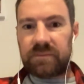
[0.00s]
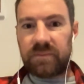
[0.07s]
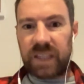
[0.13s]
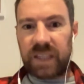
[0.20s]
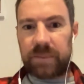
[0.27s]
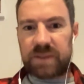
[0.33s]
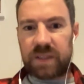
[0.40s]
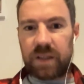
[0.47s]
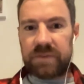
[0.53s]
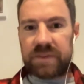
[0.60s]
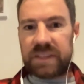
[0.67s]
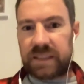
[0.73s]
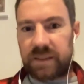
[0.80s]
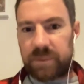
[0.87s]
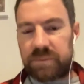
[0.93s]
Yep. So
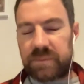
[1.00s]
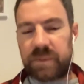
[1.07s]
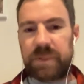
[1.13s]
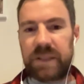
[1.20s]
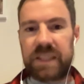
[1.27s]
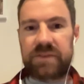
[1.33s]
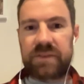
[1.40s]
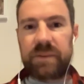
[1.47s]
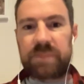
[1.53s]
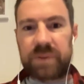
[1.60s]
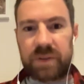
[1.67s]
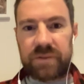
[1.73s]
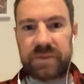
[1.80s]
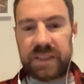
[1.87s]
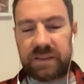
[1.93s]
obviously the beers are
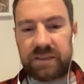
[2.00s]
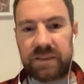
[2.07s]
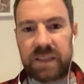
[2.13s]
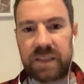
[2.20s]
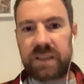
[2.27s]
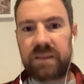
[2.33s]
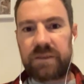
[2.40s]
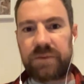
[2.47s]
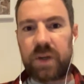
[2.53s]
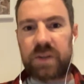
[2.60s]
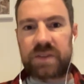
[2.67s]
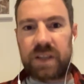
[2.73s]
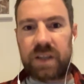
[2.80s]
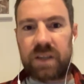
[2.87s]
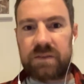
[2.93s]
improving.
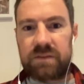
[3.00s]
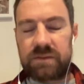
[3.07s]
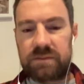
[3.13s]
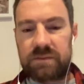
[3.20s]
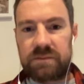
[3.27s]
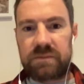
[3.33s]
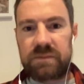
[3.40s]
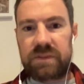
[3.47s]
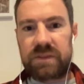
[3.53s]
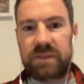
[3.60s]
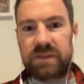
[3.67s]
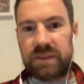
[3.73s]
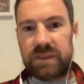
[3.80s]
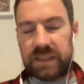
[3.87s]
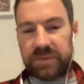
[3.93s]
First gold.
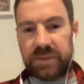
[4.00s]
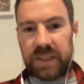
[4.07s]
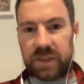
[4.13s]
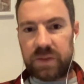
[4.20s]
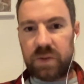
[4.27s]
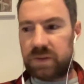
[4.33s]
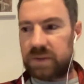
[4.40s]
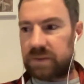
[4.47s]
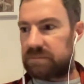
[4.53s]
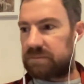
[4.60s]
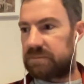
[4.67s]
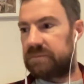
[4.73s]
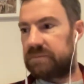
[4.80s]
That's fucking awesome.